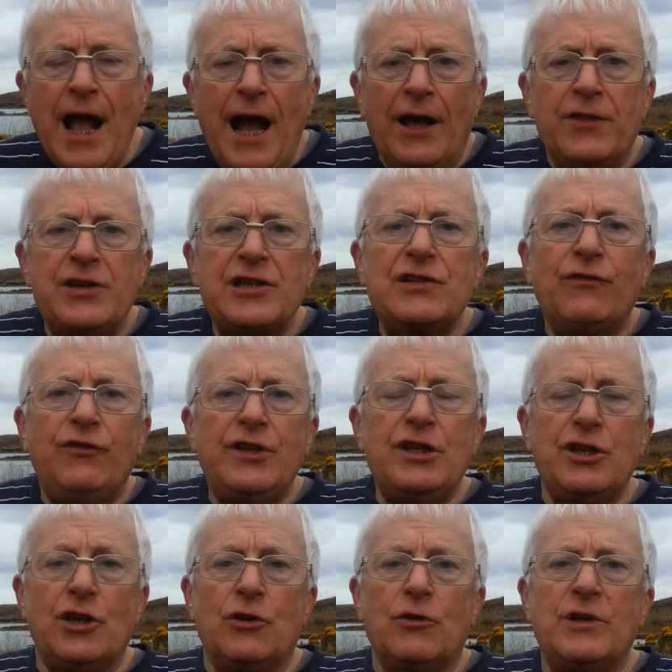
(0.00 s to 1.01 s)
And this
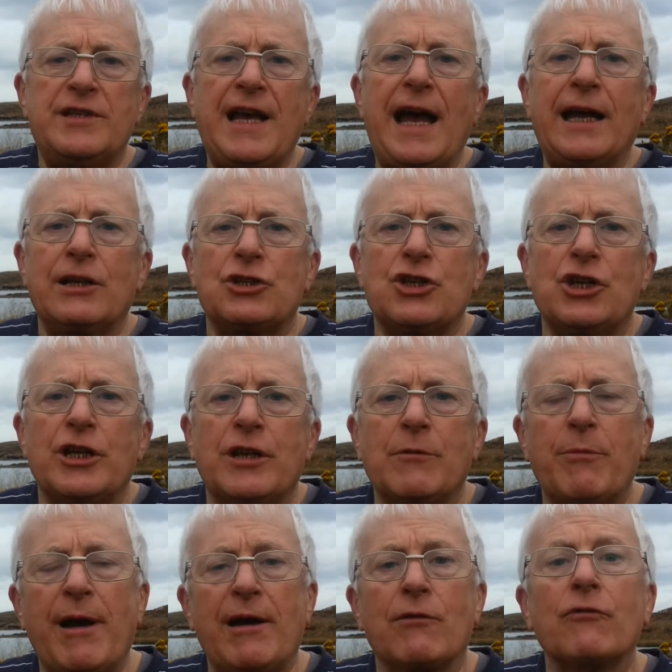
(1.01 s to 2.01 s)
video is actually
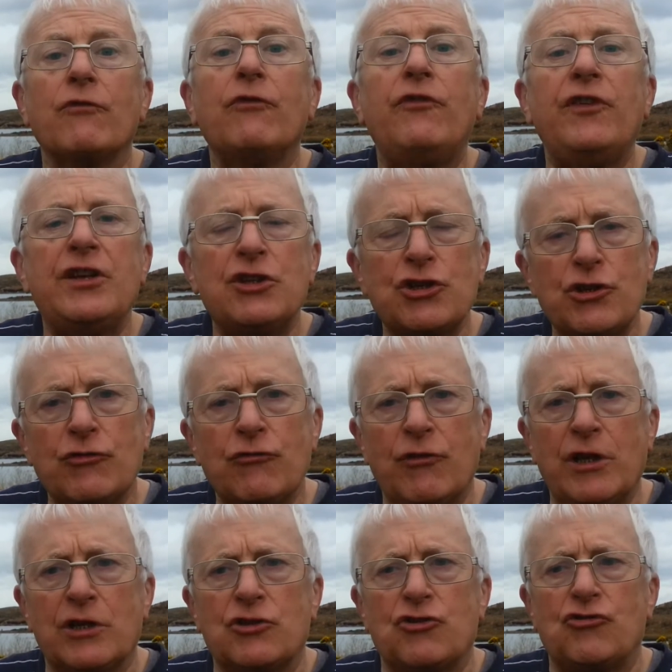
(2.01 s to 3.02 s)
about
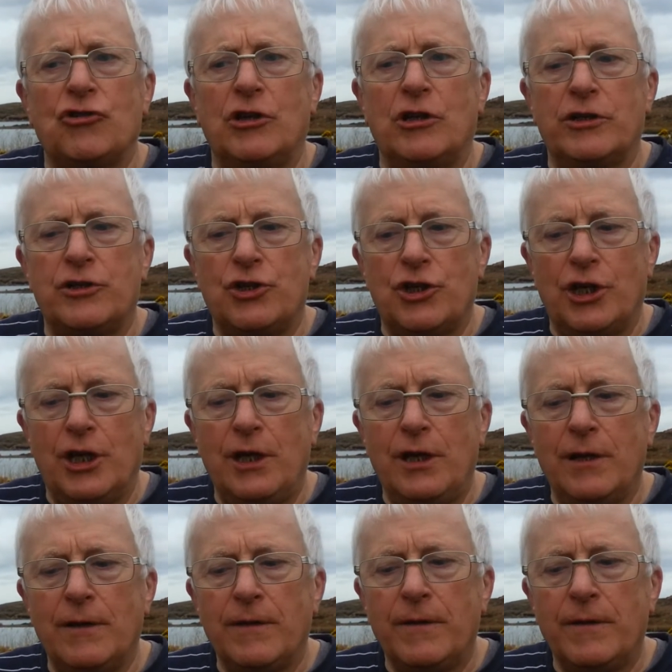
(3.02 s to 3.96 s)
visionary astrology.